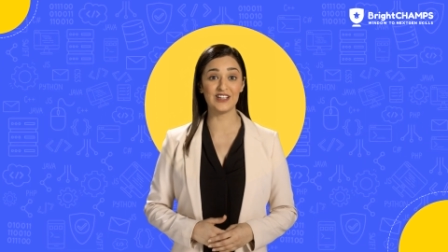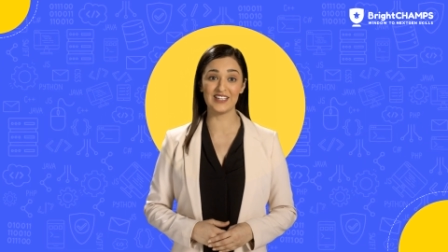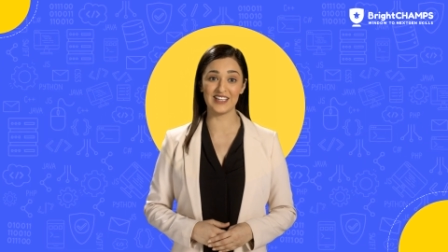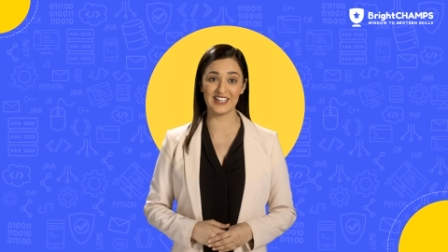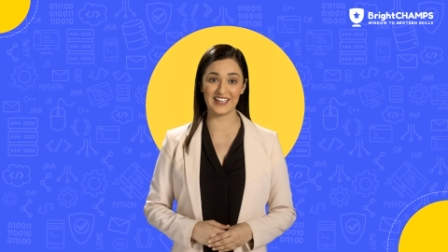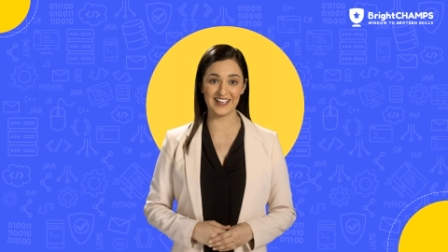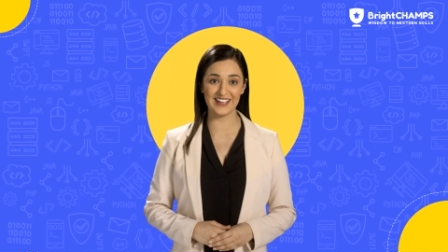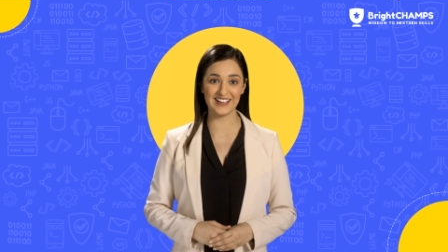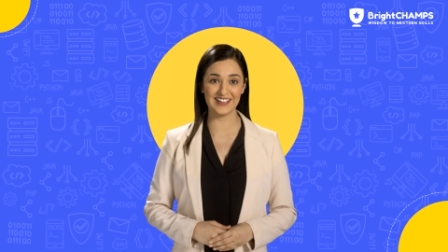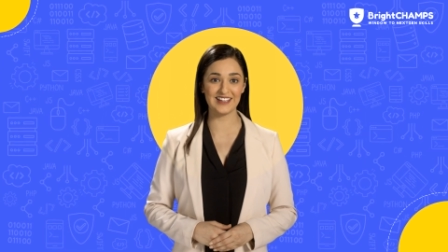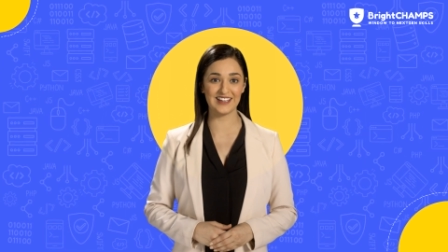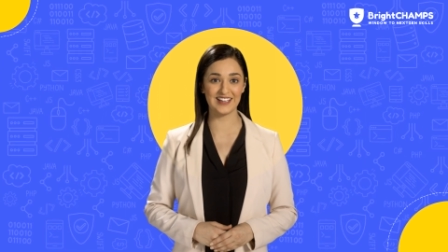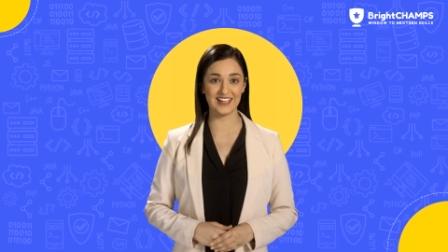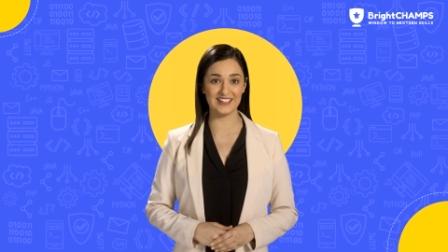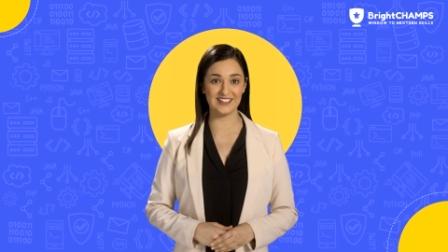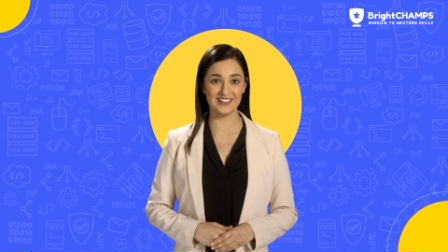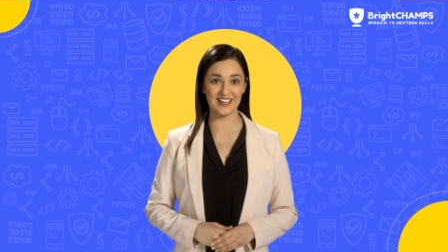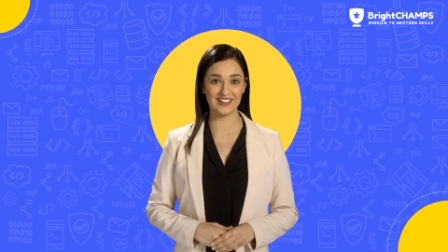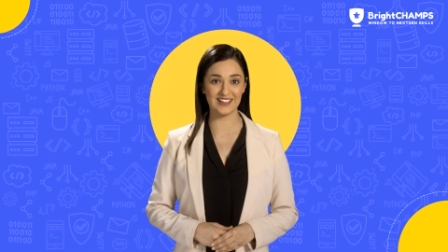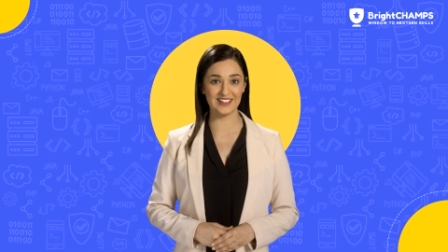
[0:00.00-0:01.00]
early,
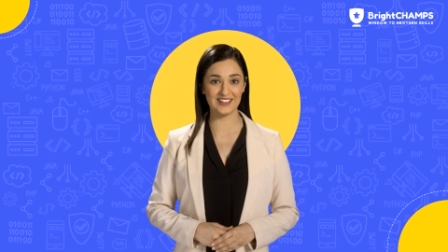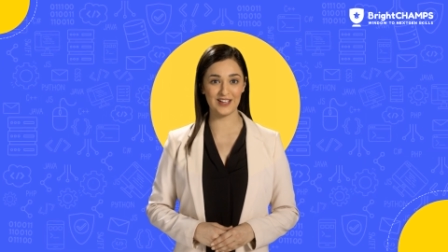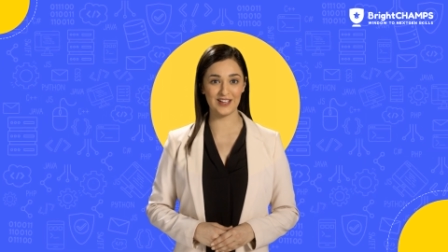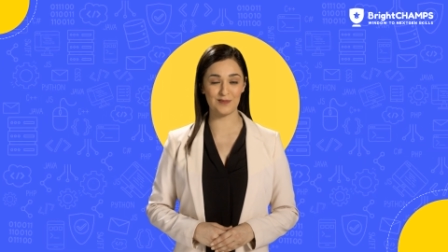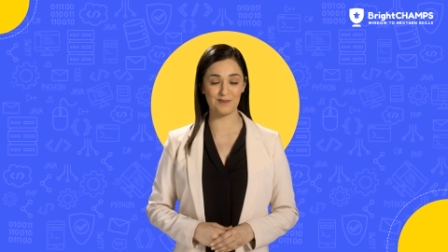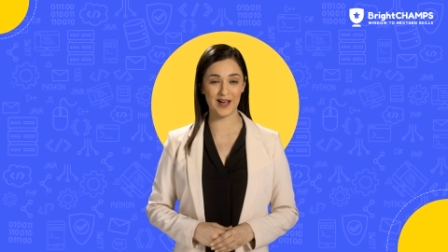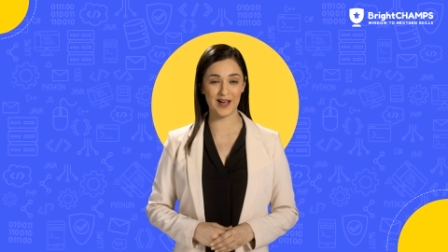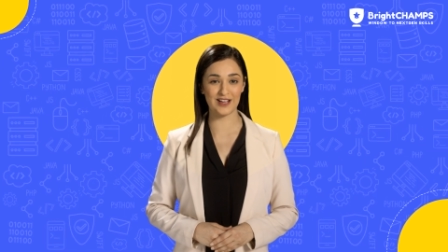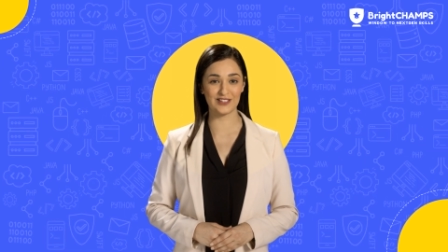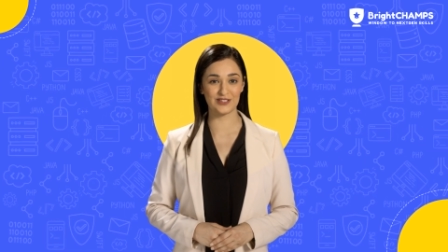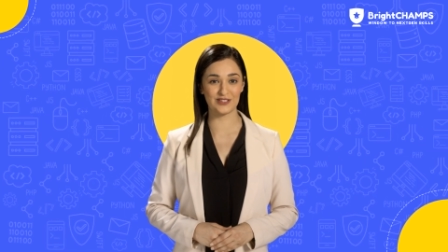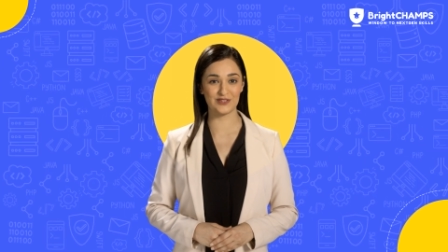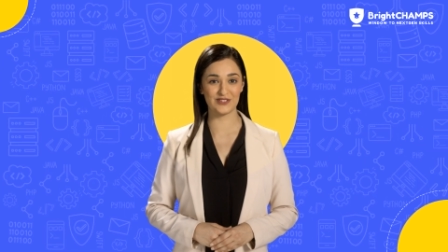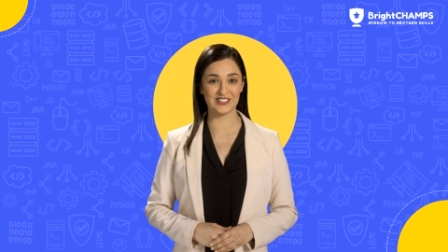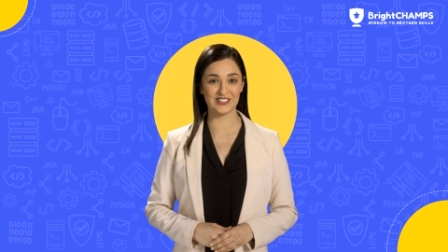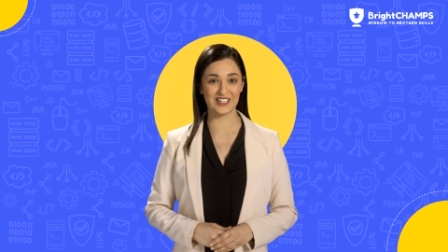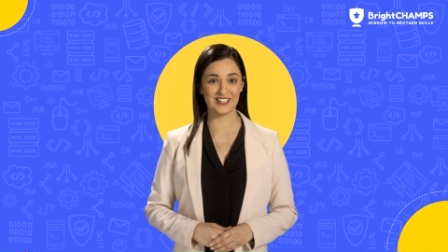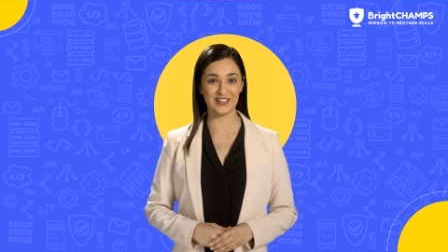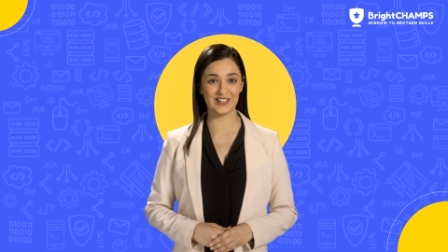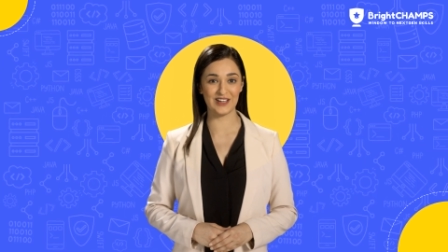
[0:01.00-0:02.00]
igniting their passion for
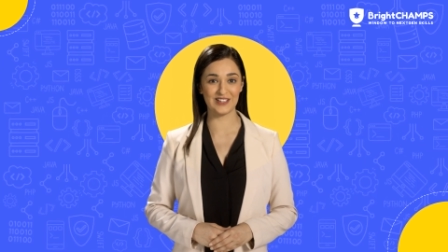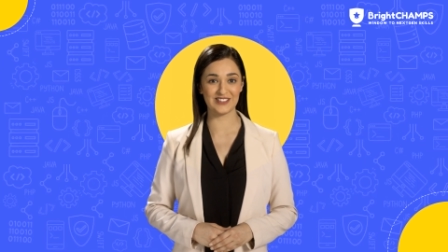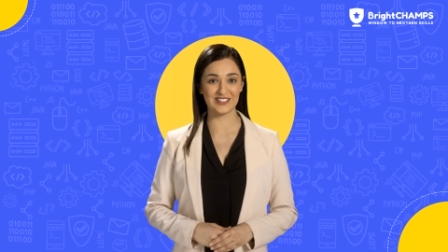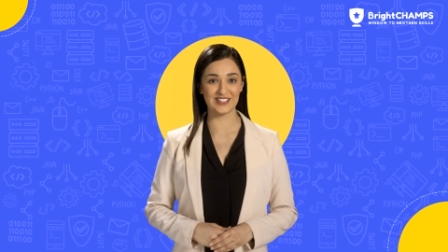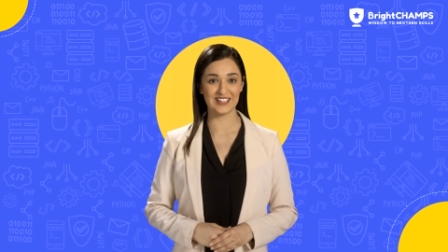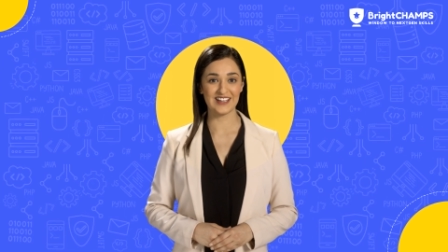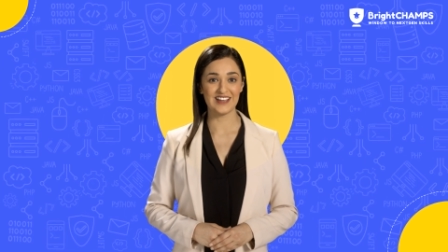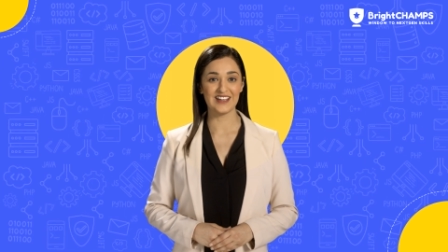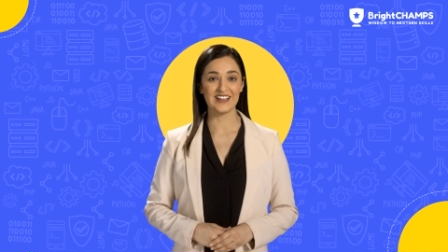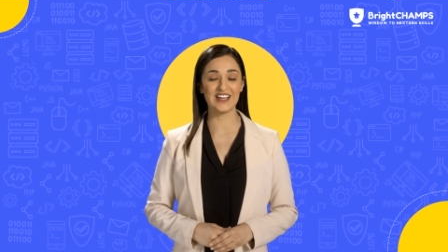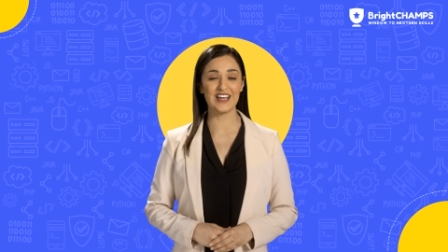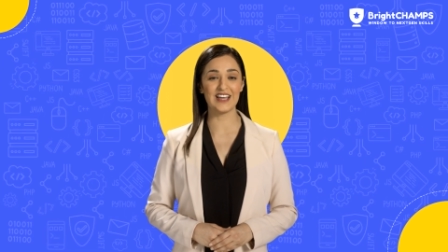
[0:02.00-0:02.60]
technology